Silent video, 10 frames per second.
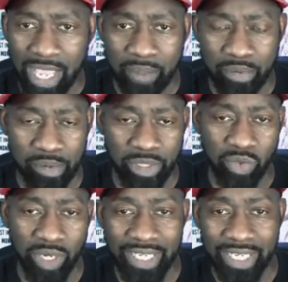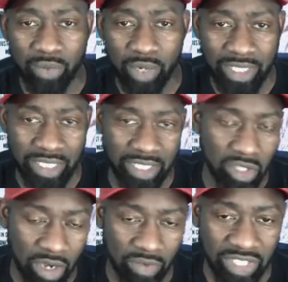and pretty much what it did was it
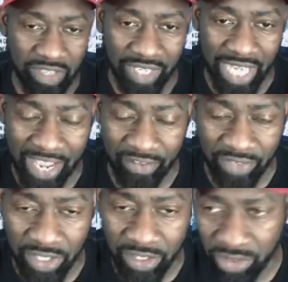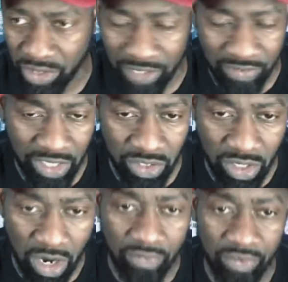took off 7.5 years or 7
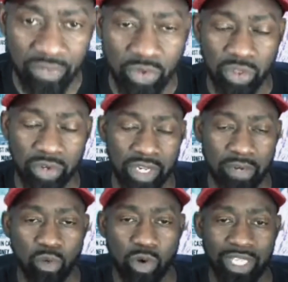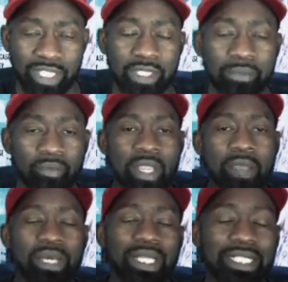years off of your 30-year mortgage.
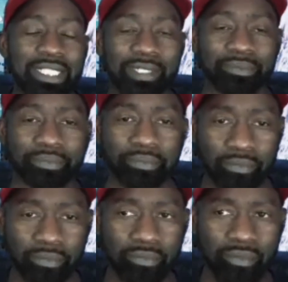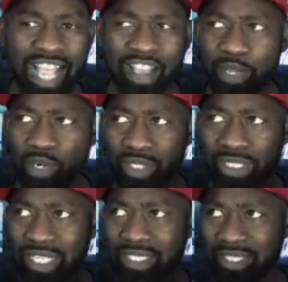But listen, I've been in
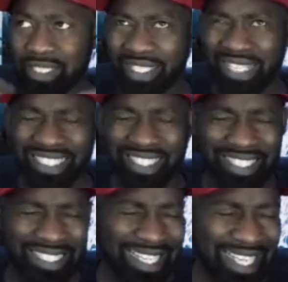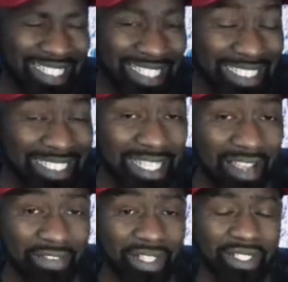real estate since like
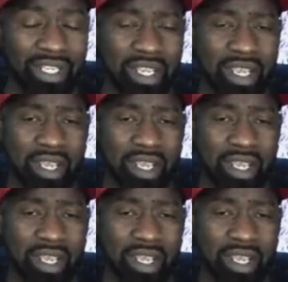1997.